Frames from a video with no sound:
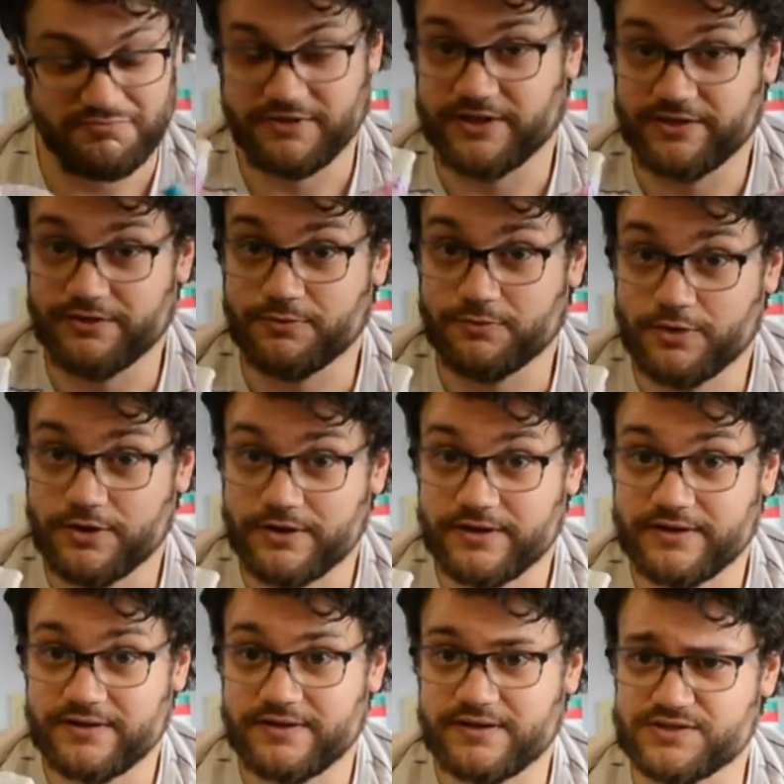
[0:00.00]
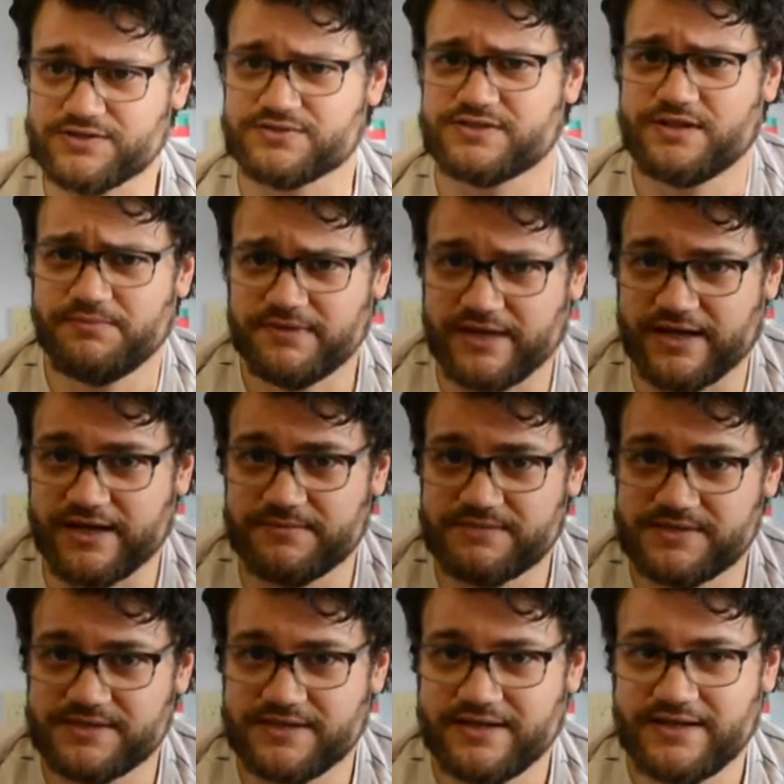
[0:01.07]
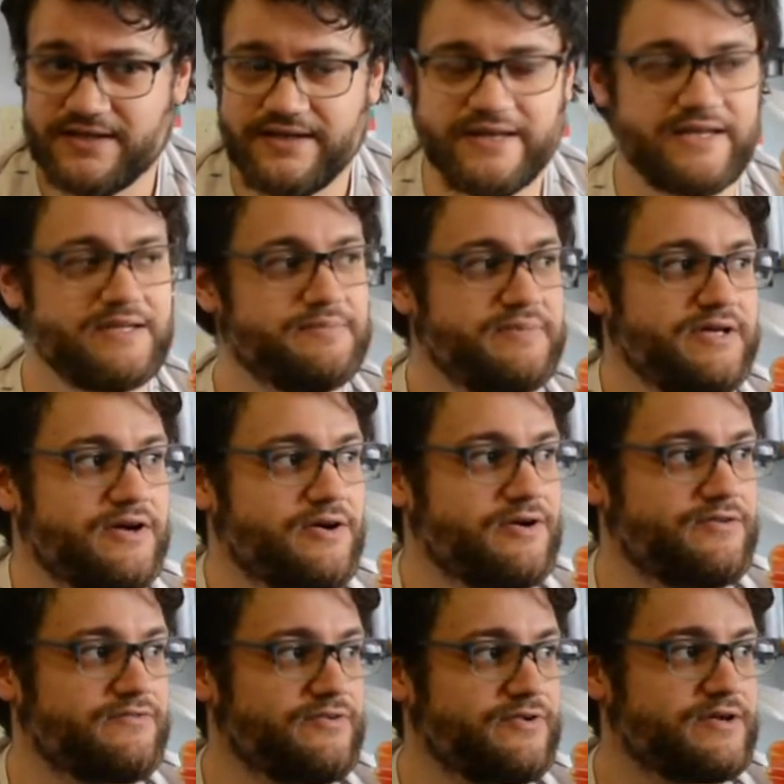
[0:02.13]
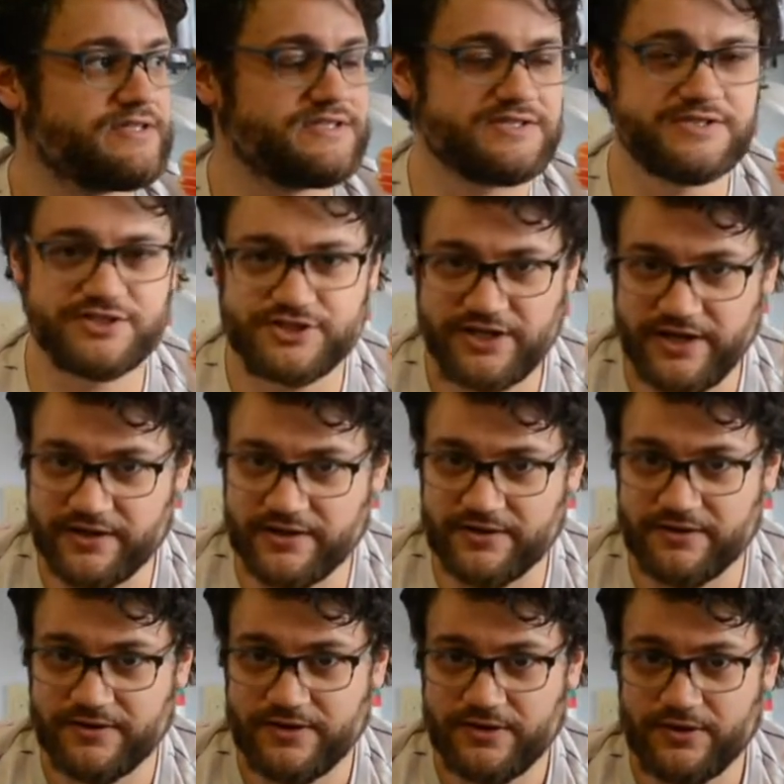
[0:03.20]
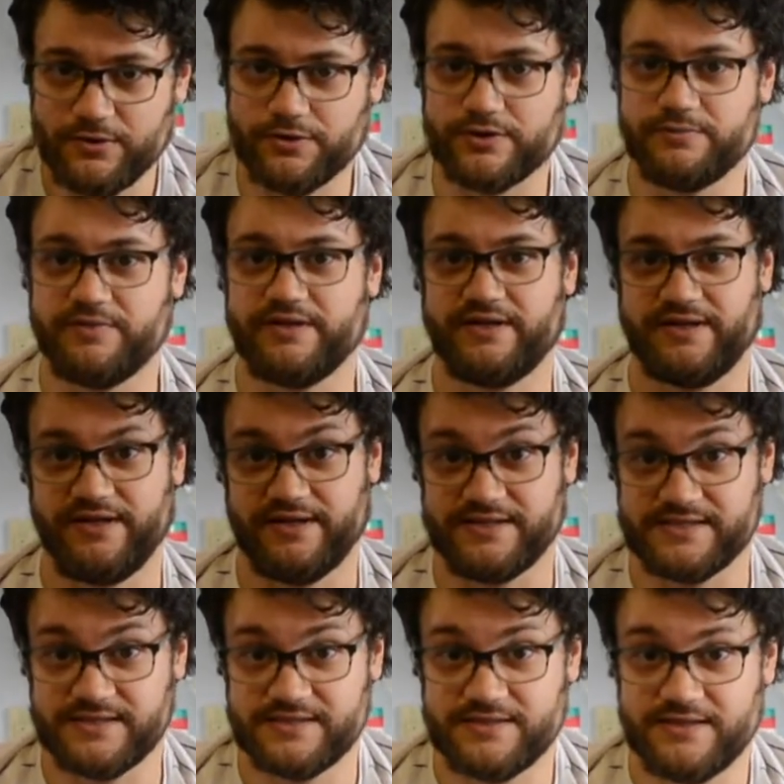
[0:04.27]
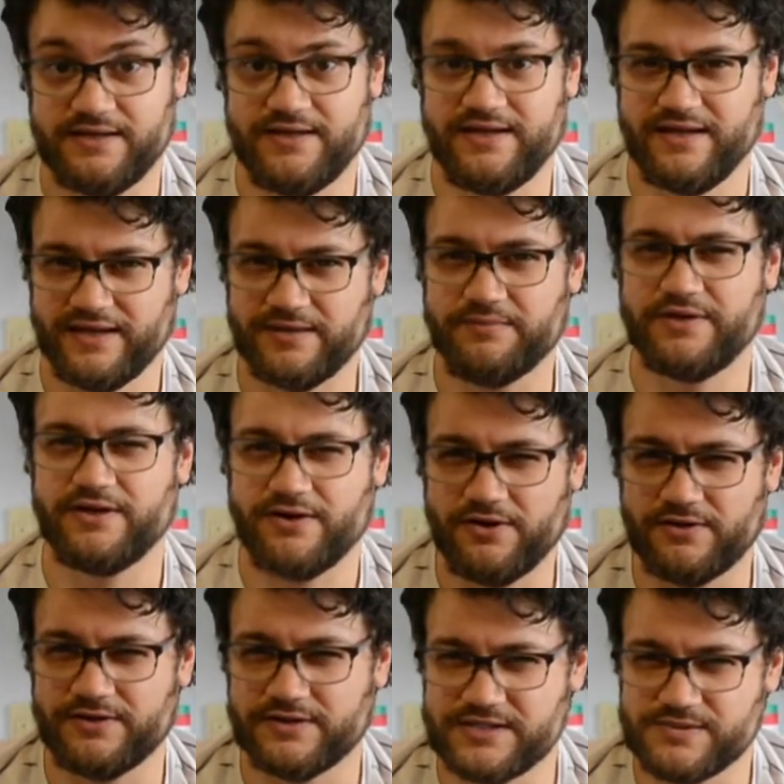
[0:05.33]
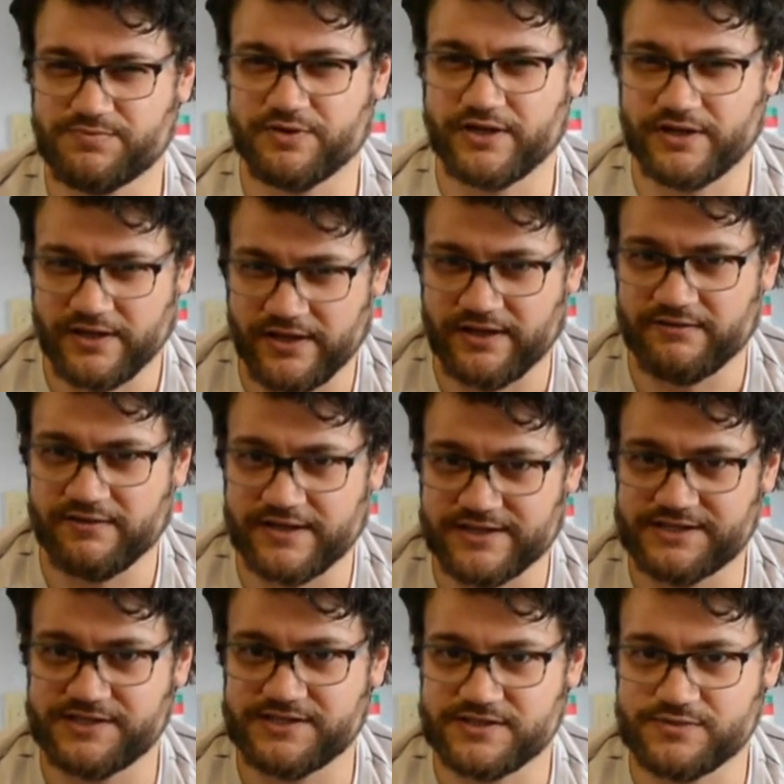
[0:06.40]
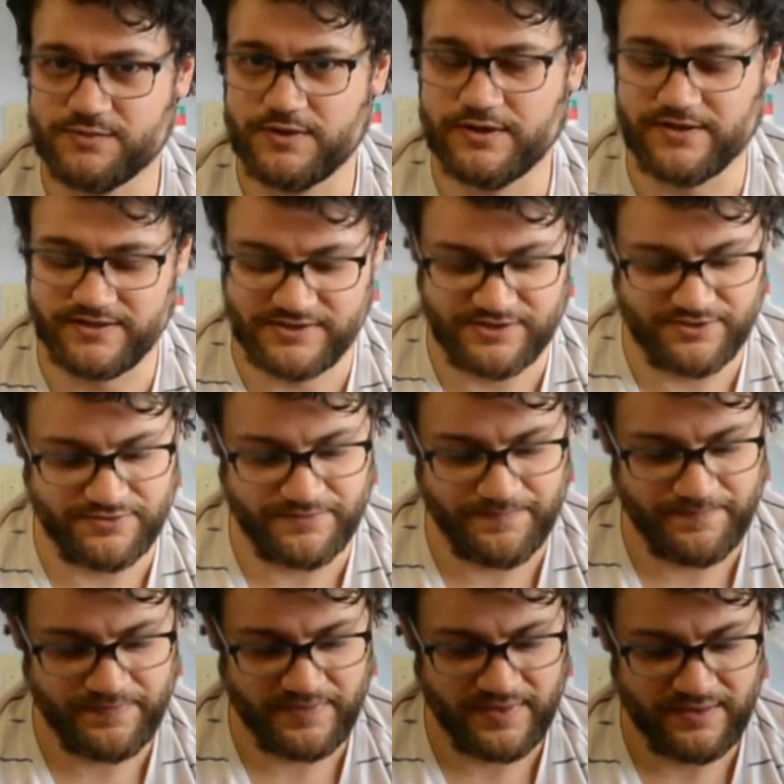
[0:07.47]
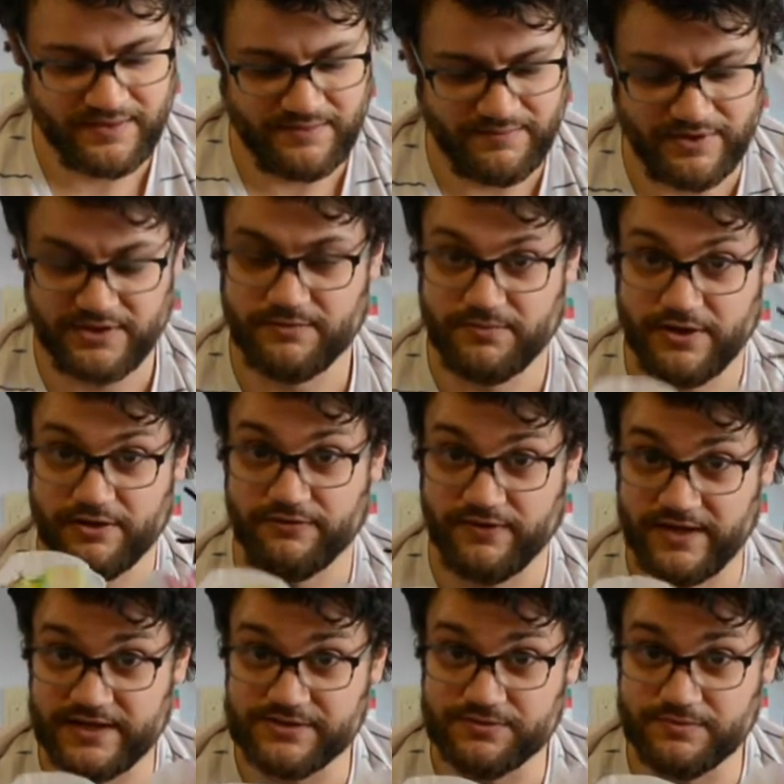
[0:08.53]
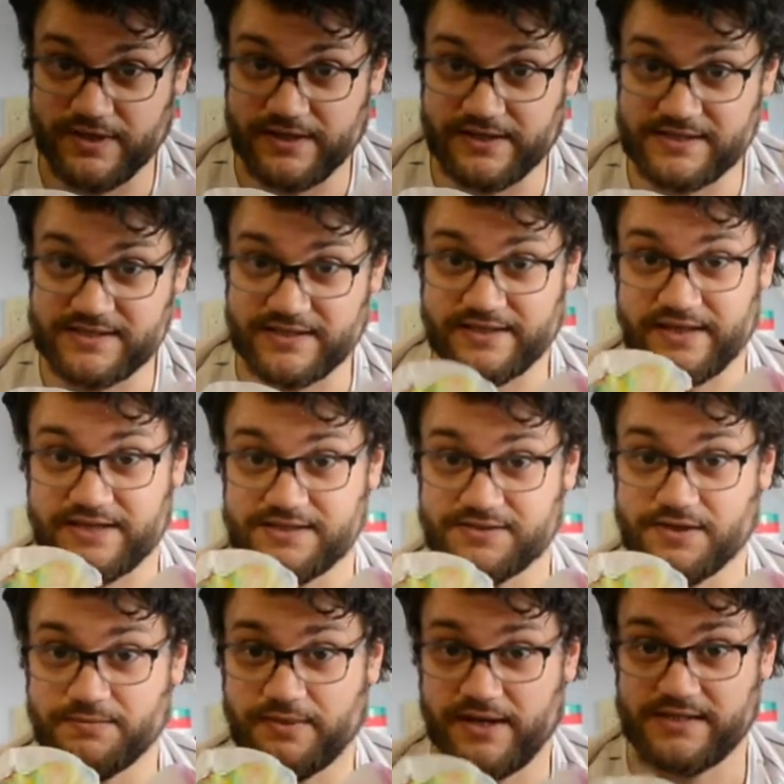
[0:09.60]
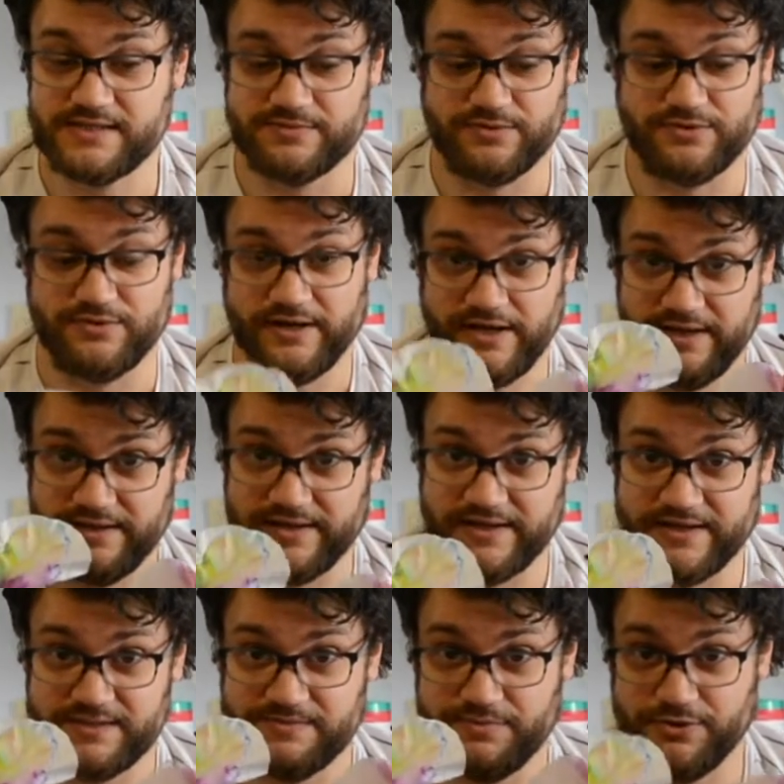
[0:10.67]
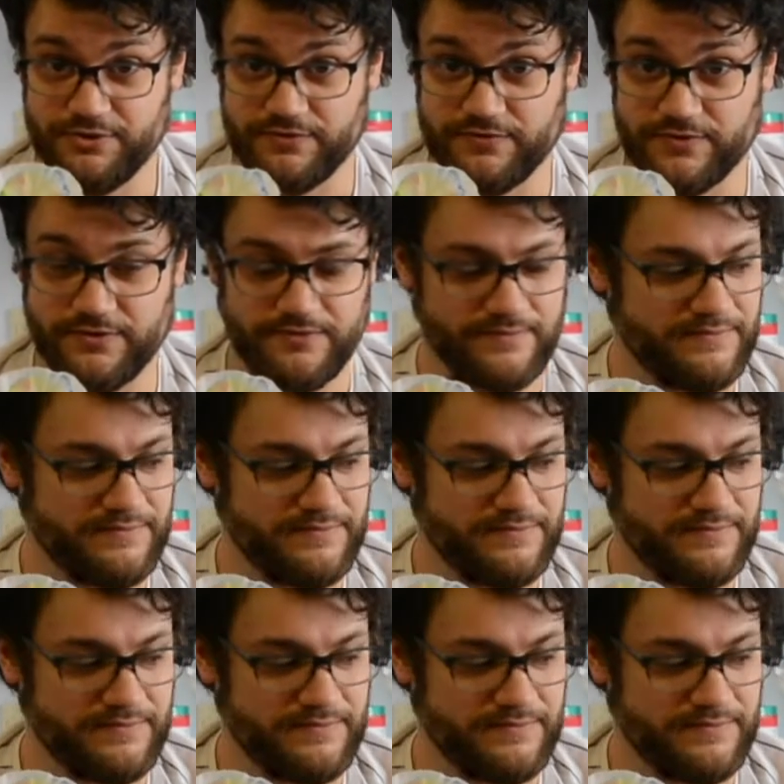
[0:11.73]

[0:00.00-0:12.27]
don't work. And so sometimes it can be hard for us to share or to be nice. It can be hard to spread love like Jesus wanted us to. But the butterflies remind us that that's possible and that it's beautiful.